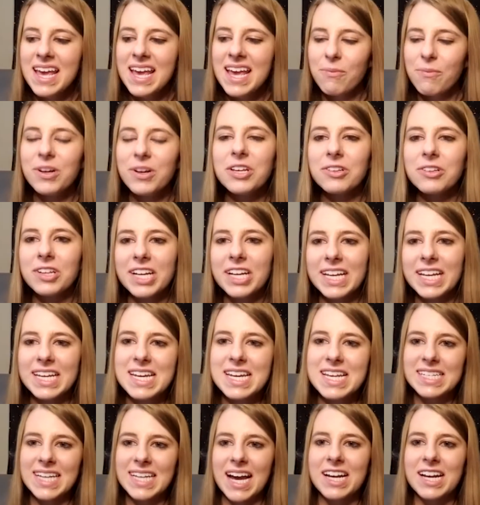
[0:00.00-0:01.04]
when you look at an
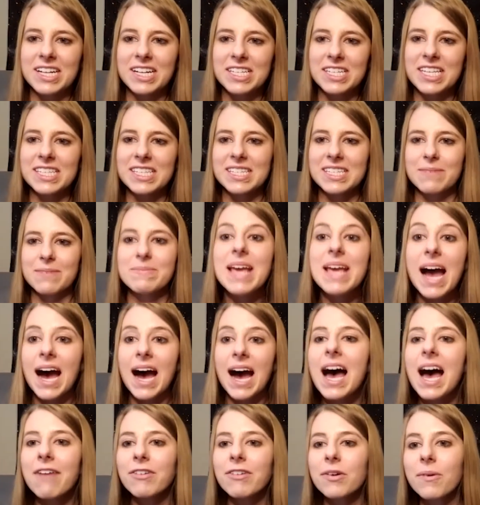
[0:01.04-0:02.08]
entire system, yeah,
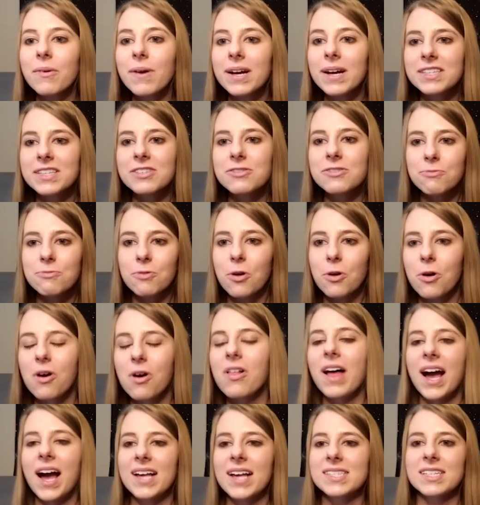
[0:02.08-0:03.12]
everyone's
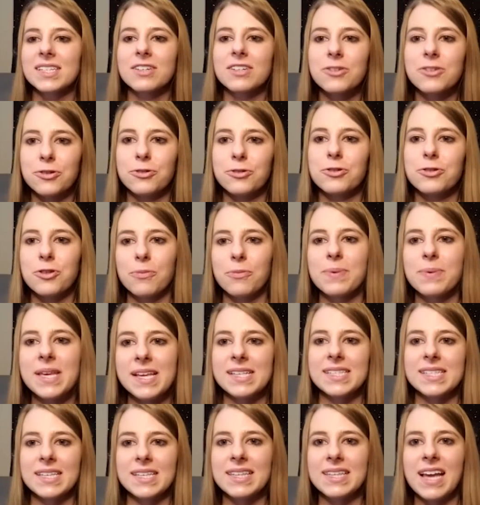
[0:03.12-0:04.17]
role has a crucial
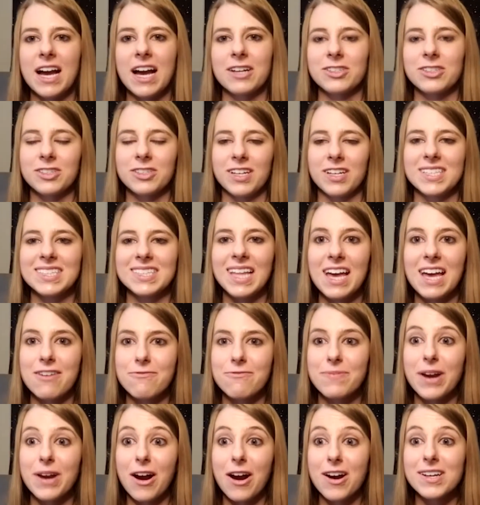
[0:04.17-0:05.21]
piece in the astronaut's life,
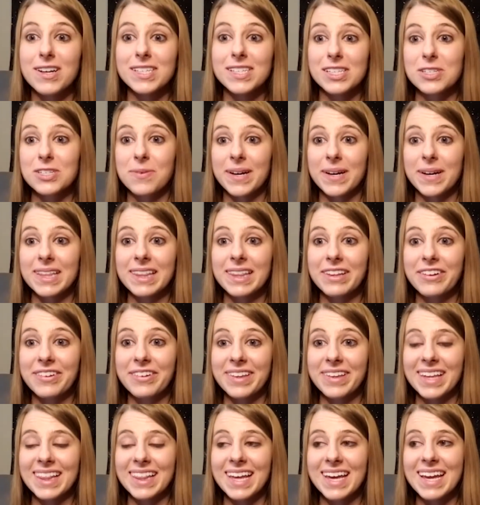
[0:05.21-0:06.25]
but ours is quite
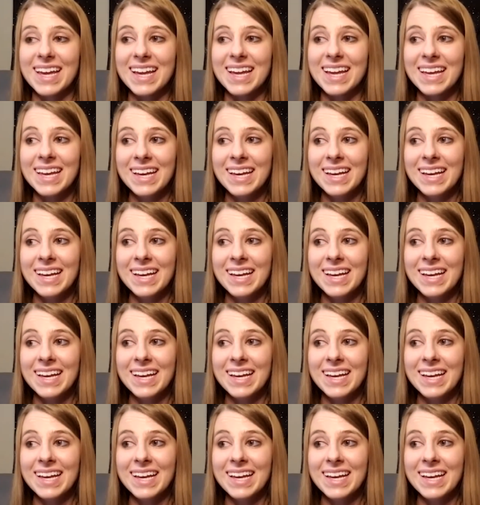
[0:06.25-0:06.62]
literally like